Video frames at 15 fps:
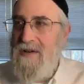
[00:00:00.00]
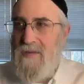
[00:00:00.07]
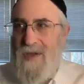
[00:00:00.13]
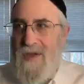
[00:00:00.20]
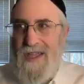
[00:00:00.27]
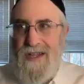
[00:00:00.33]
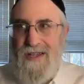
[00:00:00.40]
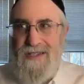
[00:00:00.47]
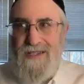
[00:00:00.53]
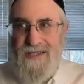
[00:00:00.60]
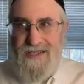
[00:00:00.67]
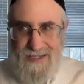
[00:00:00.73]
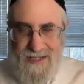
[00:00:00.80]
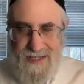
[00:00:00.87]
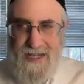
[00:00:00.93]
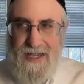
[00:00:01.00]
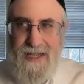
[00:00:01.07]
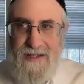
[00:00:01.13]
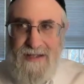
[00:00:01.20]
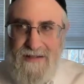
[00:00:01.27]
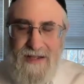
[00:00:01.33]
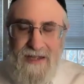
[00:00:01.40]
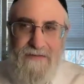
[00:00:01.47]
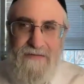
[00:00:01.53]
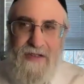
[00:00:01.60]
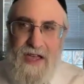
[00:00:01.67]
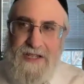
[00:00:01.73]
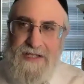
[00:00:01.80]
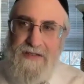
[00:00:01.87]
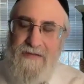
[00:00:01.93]
we can see the
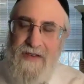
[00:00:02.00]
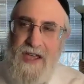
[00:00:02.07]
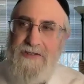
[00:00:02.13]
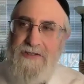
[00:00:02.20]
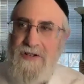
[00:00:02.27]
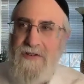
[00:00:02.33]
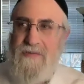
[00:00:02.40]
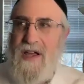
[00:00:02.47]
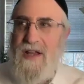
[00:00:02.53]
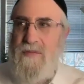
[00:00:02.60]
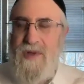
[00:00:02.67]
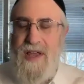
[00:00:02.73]
effects of hatred, right?